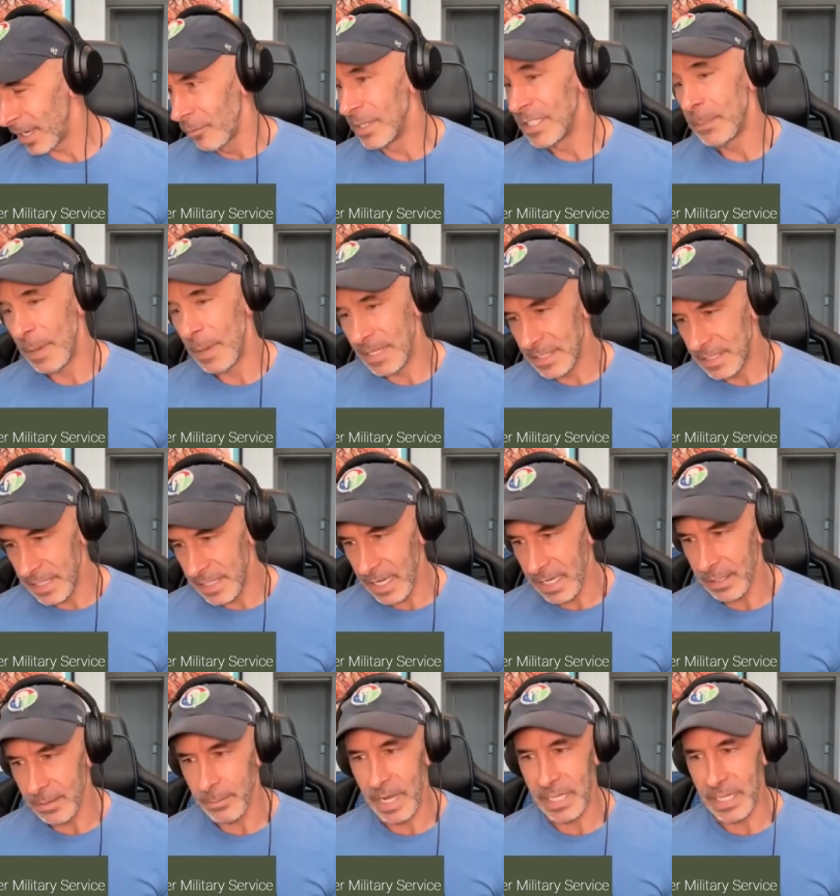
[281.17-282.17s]
uh, went to Penn
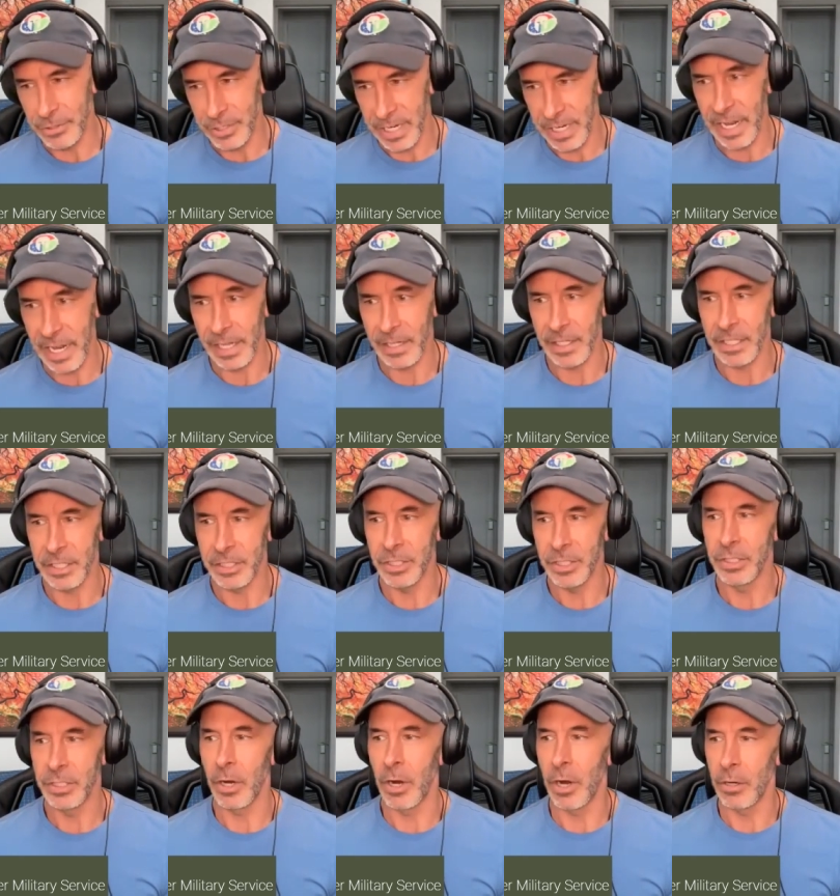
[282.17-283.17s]
State, majored in
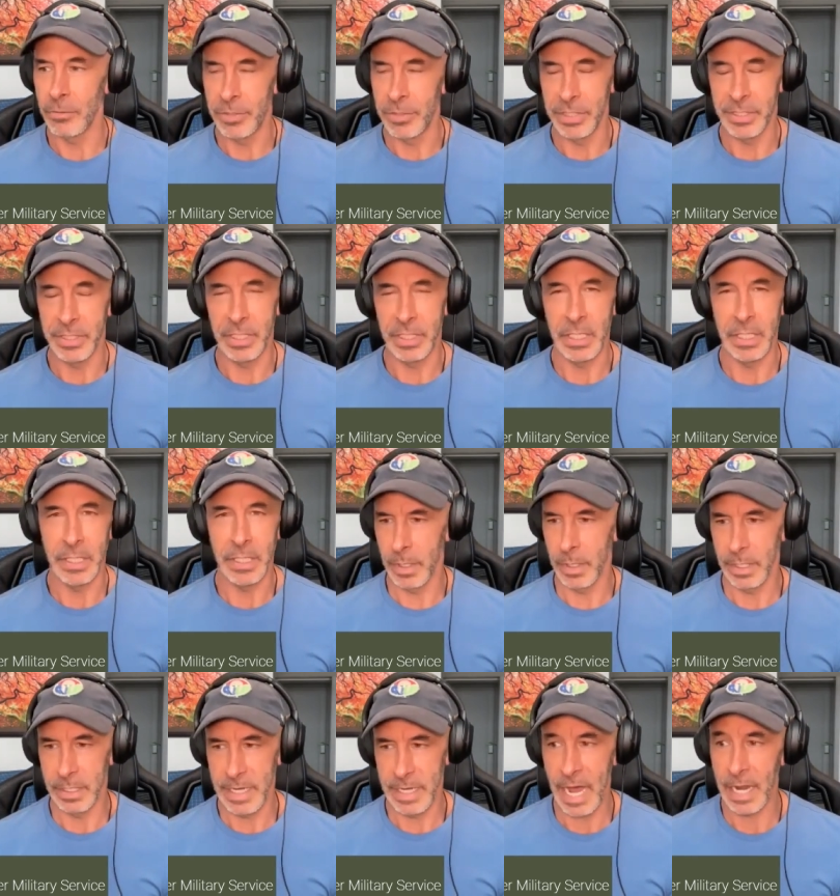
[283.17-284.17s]
English, ROTC,
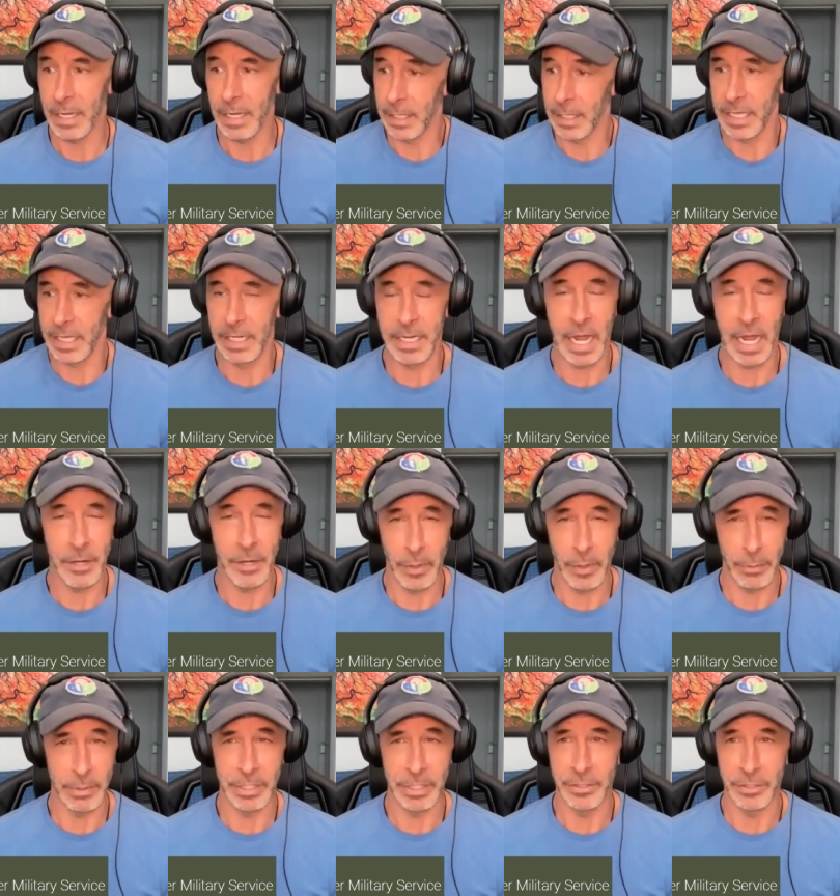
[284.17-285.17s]
not again, not
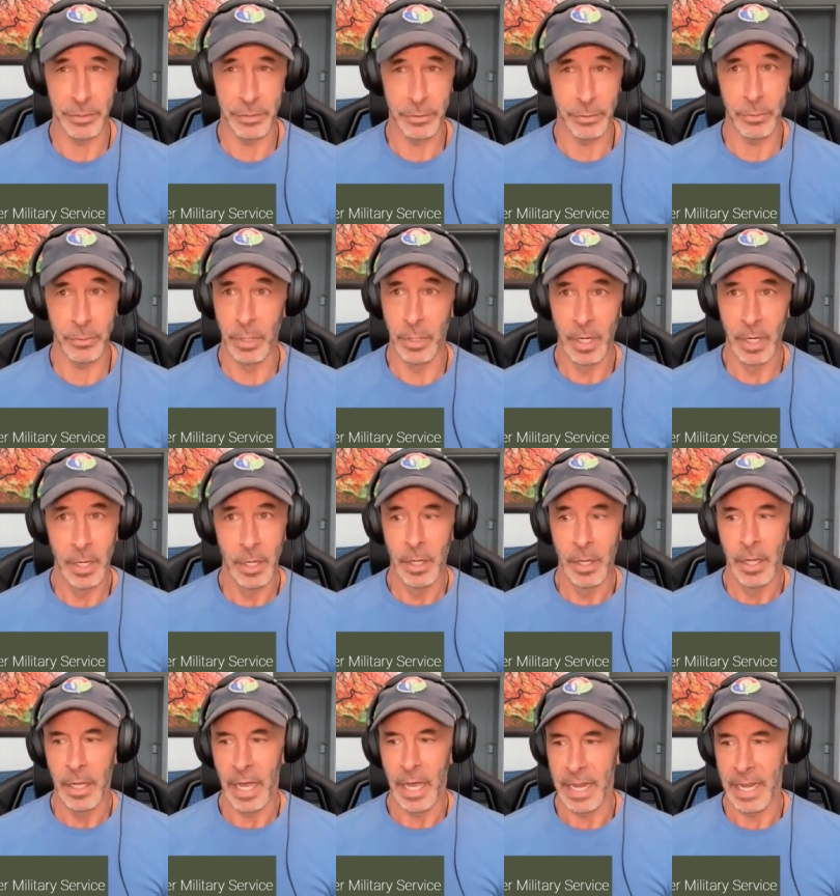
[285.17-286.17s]
knowing what to do
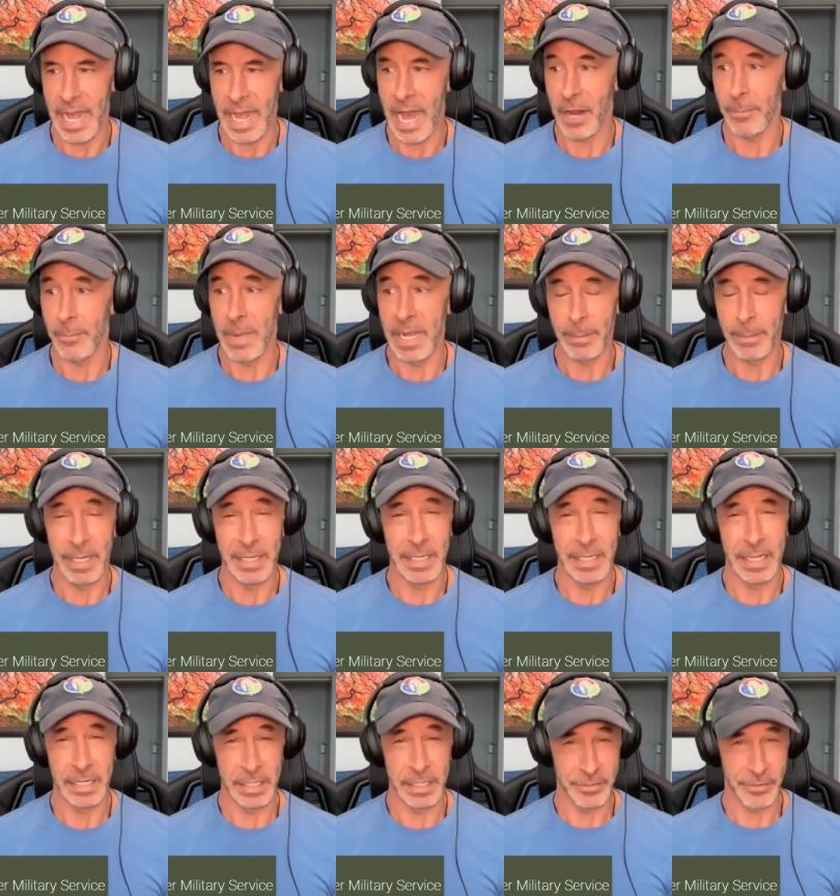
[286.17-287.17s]
and how to make it my,
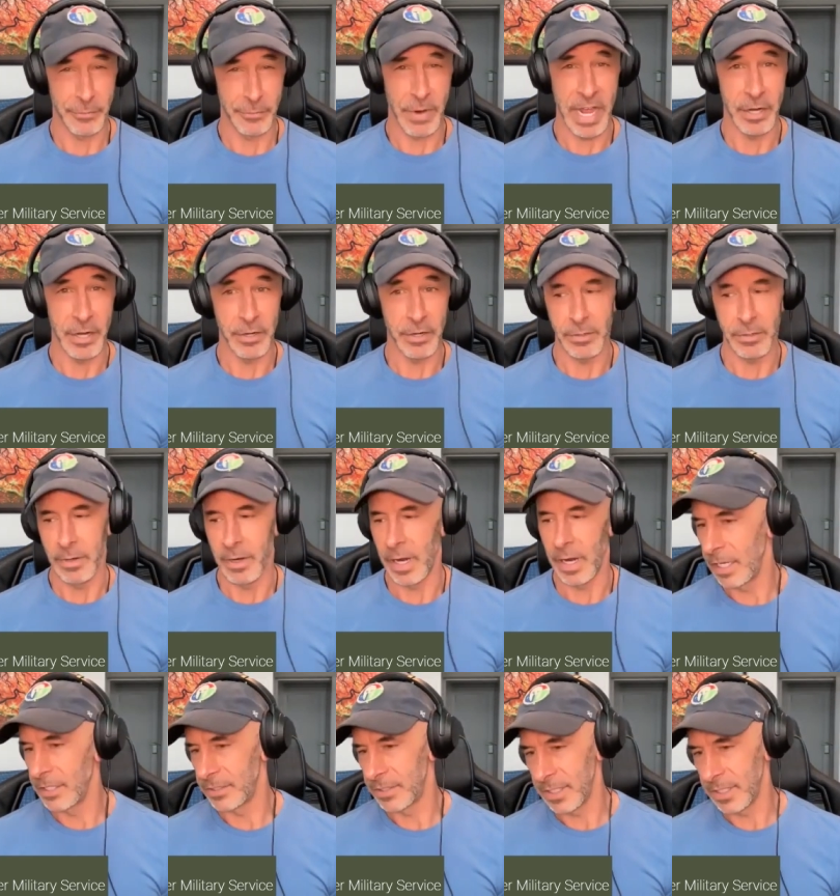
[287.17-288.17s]
as a writer.
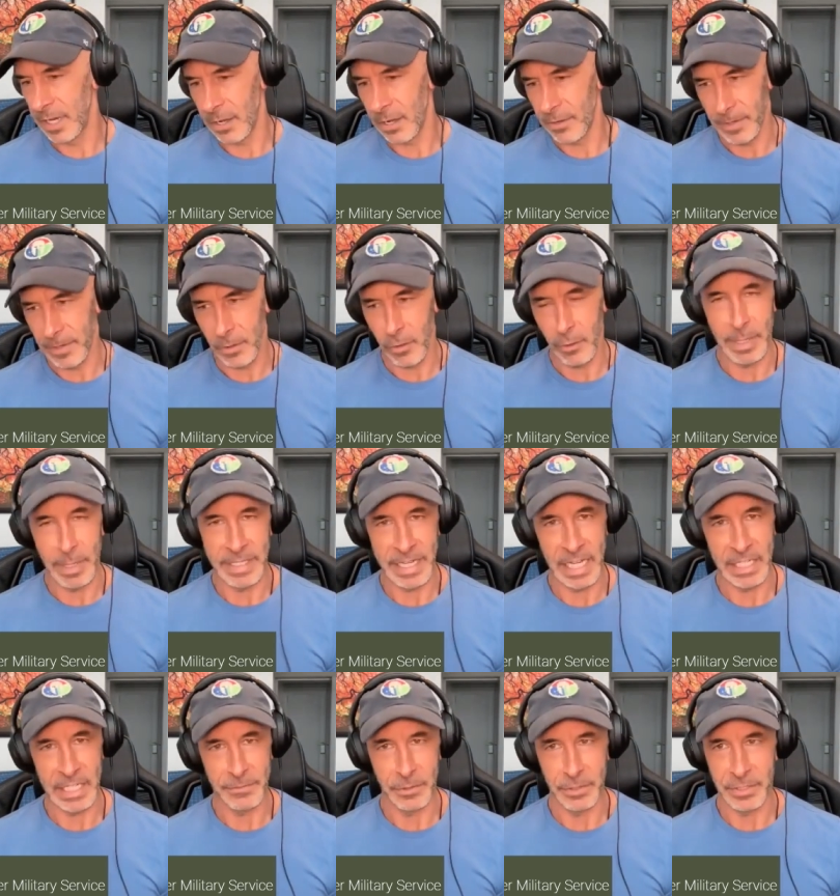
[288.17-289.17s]
I just said, I'll follow in my
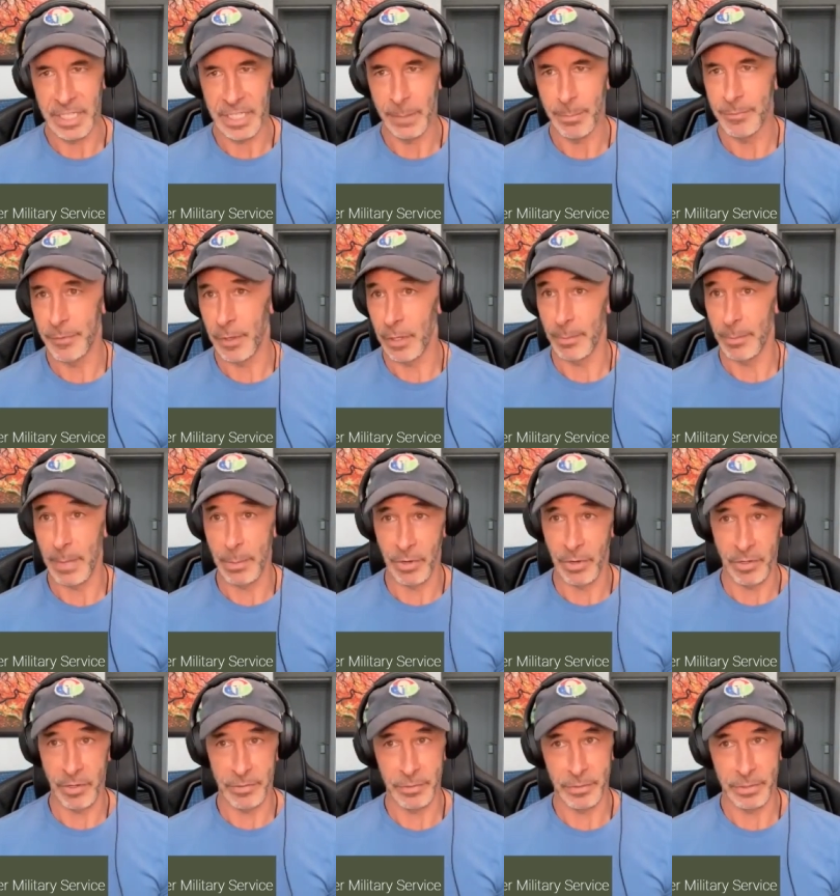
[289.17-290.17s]
dad's footsteps, follow my
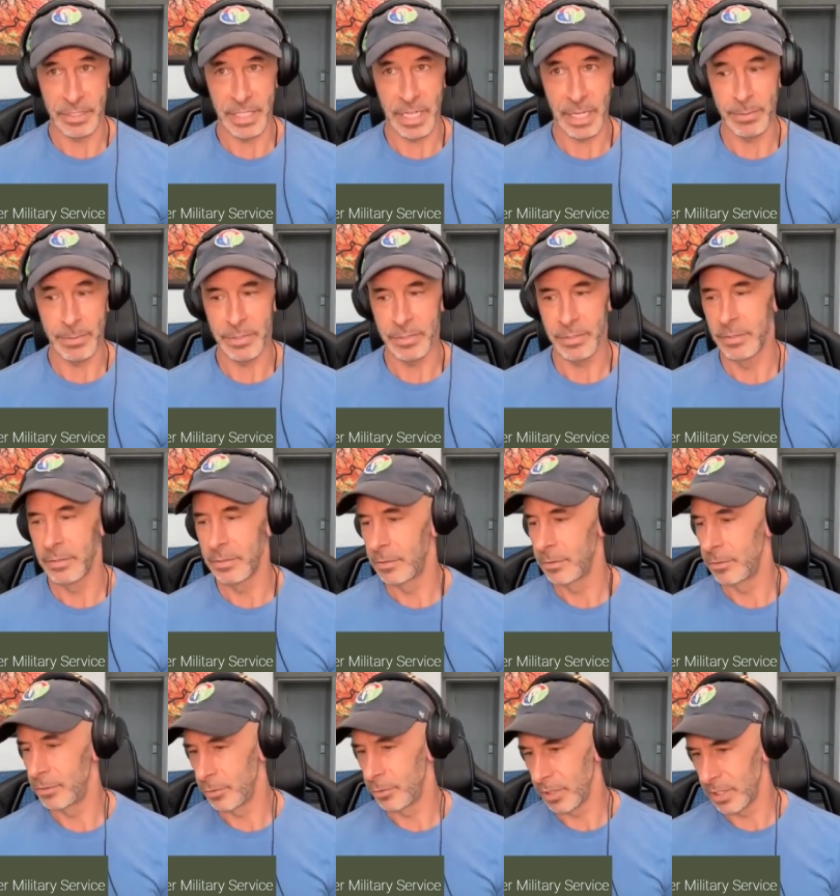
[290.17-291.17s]
brother's footsteps,
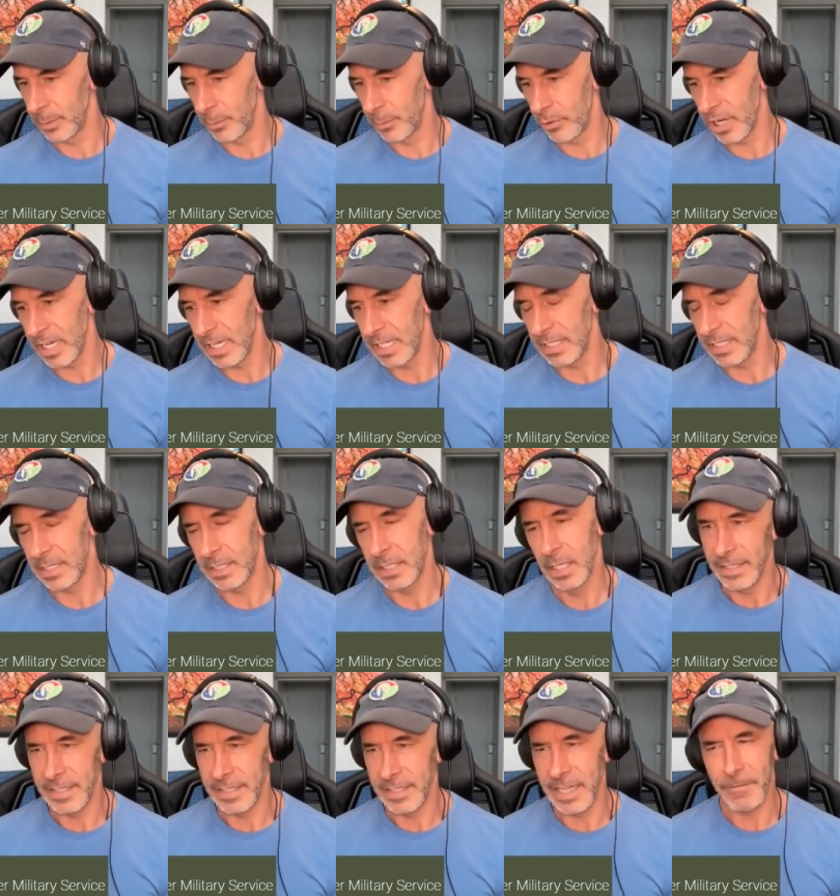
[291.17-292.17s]
joined the Marines,
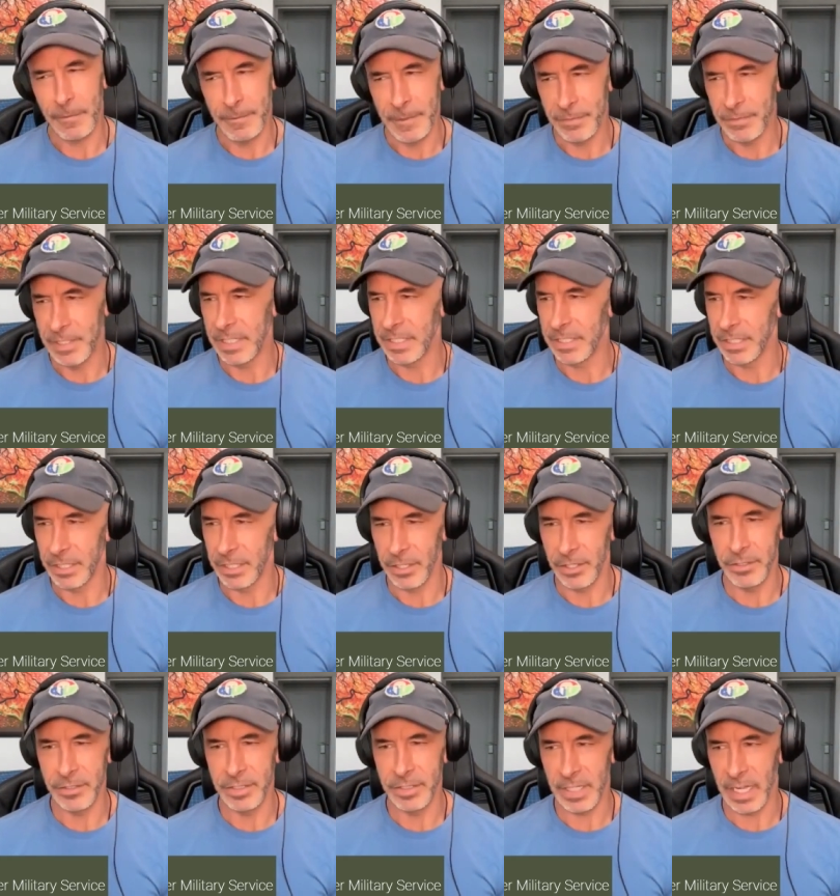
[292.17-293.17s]
did that for 15
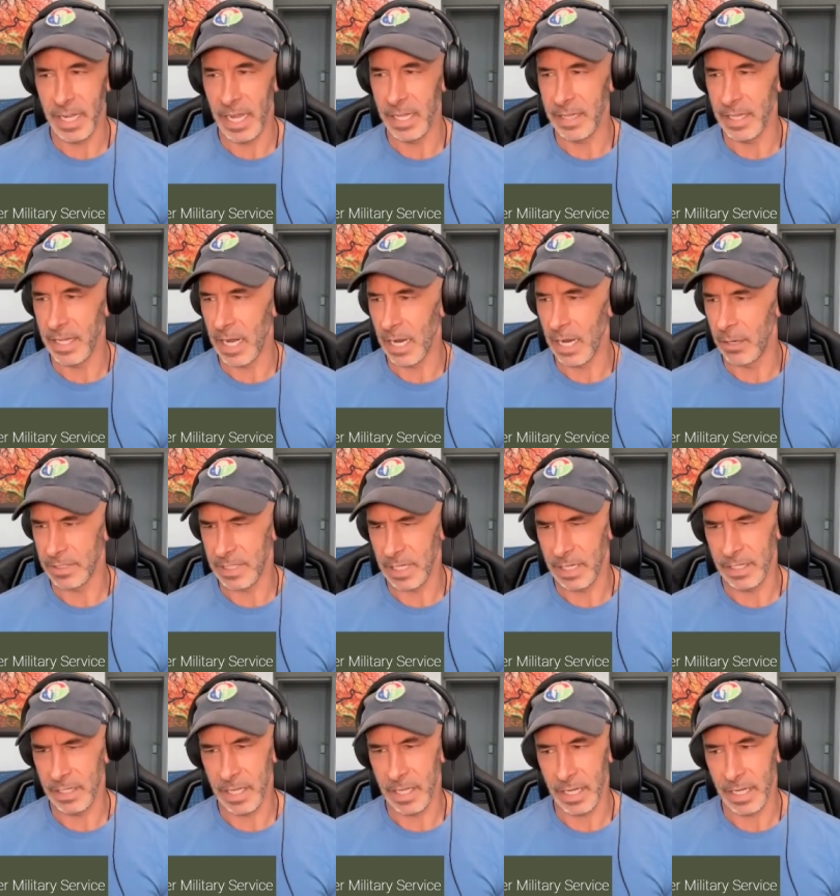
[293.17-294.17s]
years. And then I was
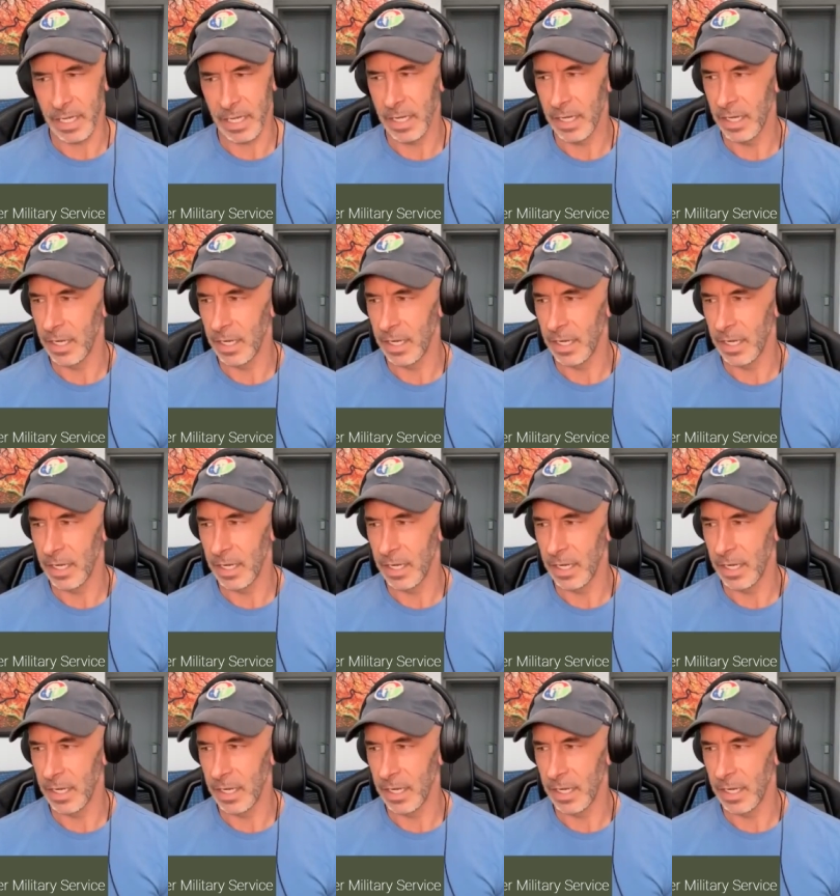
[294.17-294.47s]
kind of like,